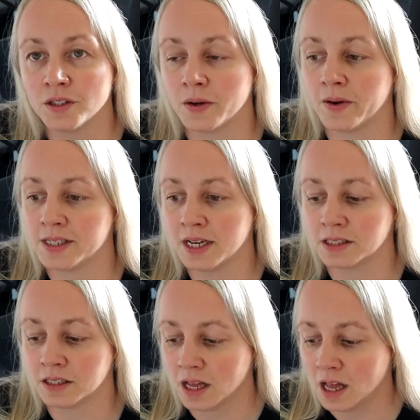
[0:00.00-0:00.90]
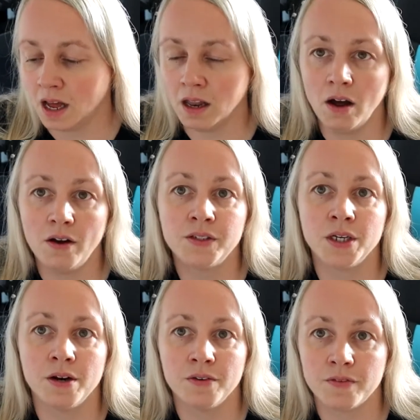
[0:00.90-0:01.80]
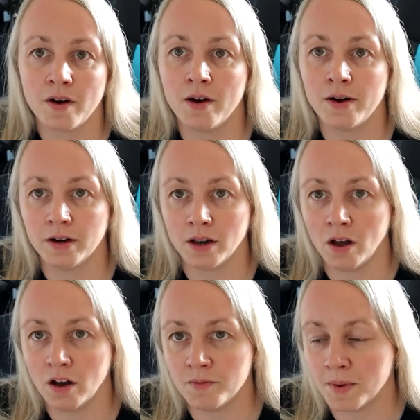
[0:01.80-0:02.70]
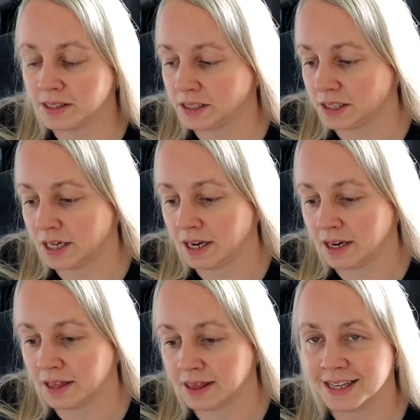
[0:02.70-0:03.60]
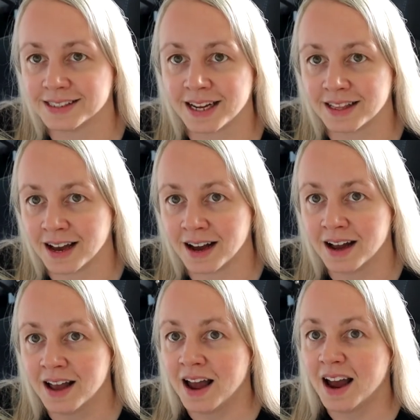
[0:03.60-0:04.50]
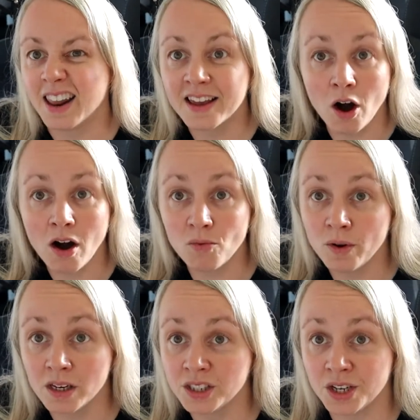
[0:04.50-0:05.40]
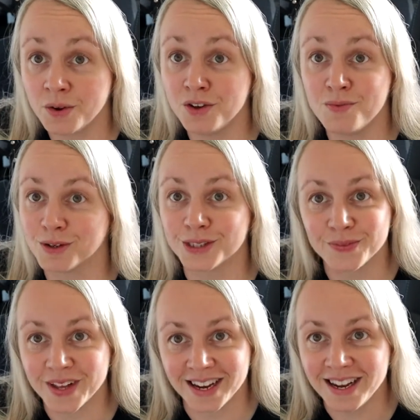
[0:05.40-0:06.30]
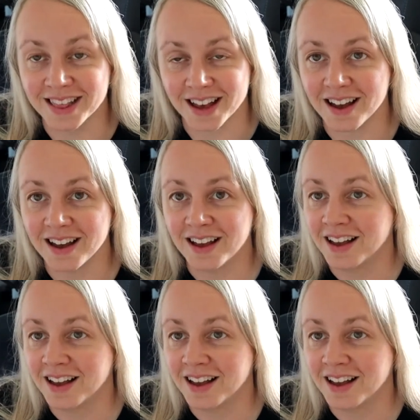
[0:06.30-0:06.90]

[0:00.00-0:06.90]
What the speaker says: So it takes a lot of to and fro and a lot of messaging and things like that. And I can't really show you much of that either.